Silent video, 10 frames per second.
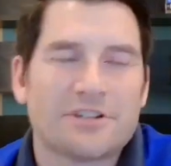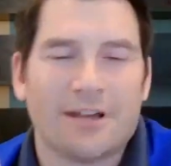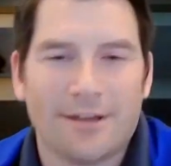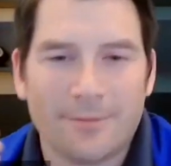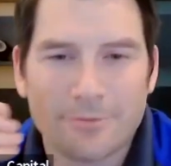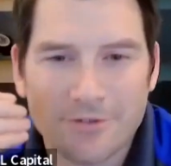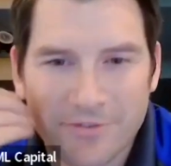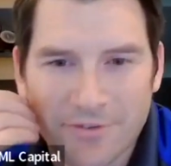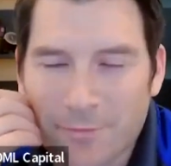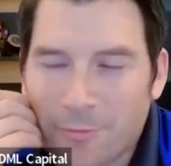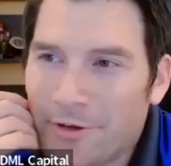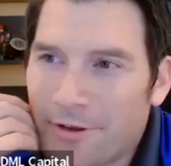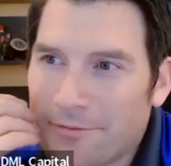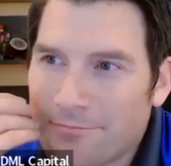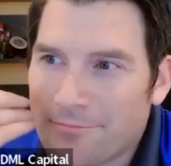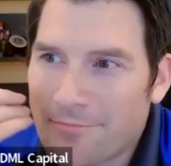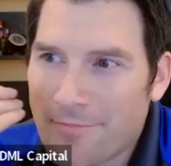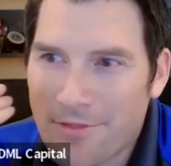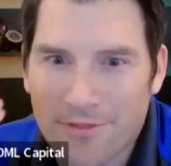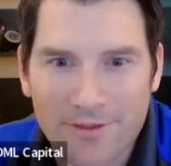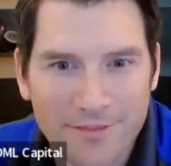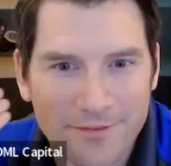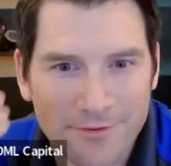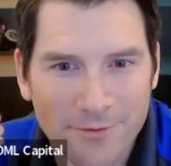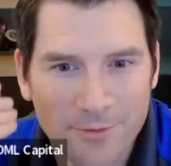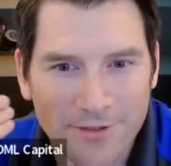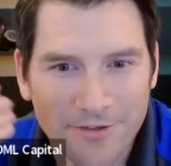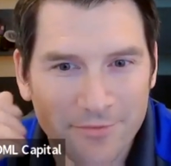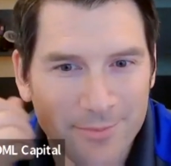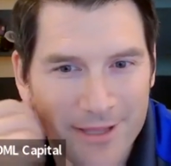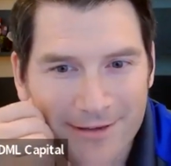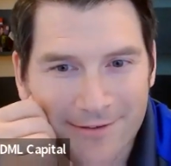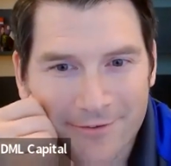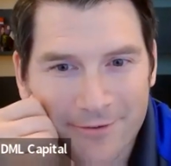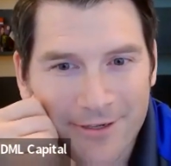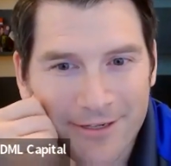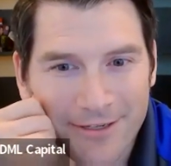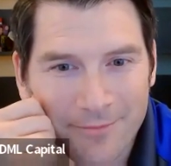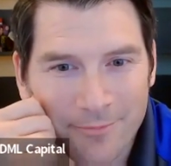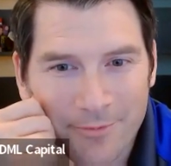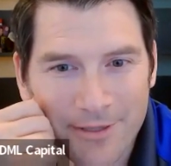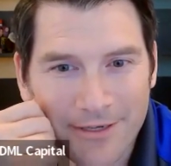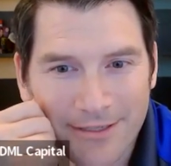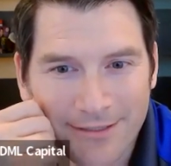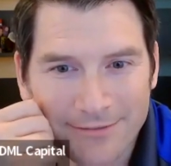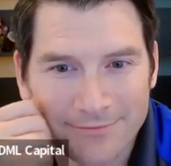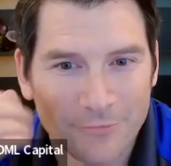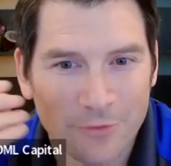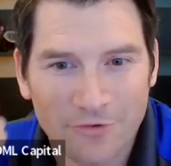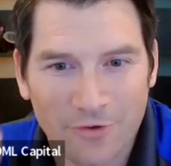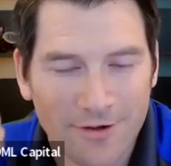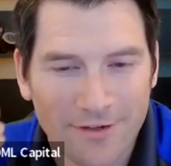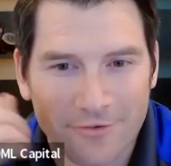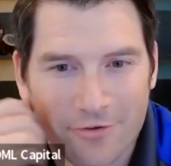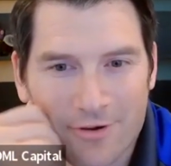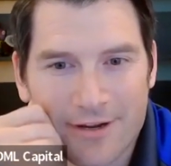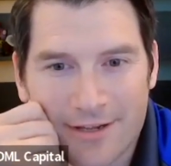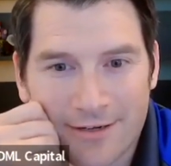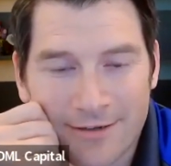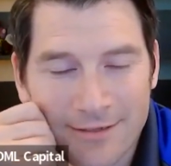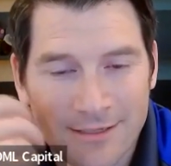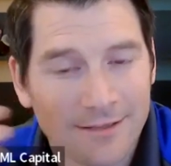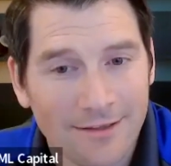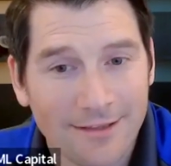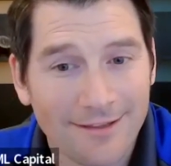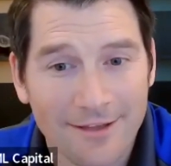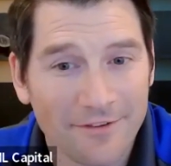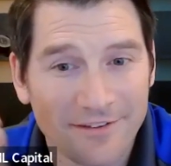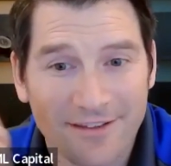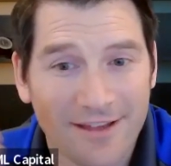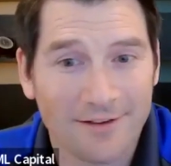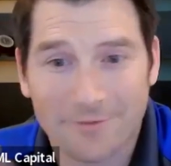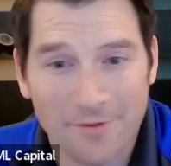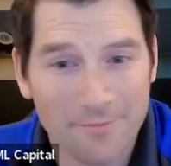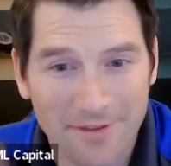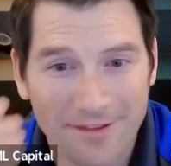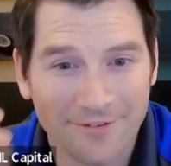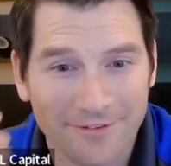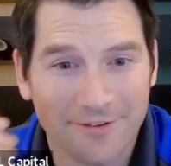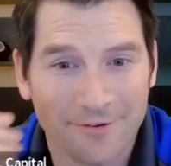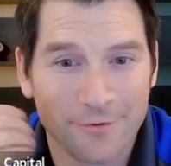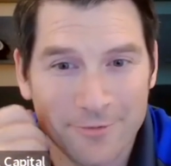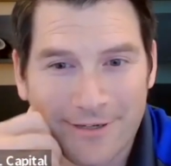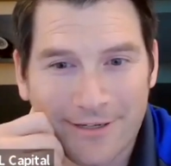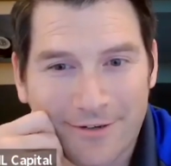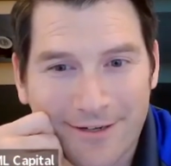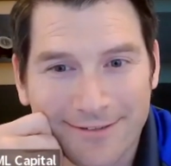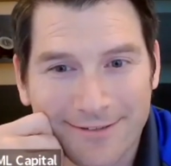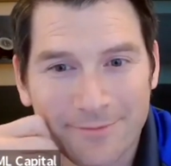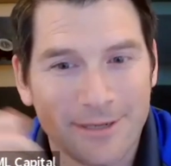time should someone think that they're going to spend, right, implementing or starting to trade, likely on the side of something else that they're doing, right, to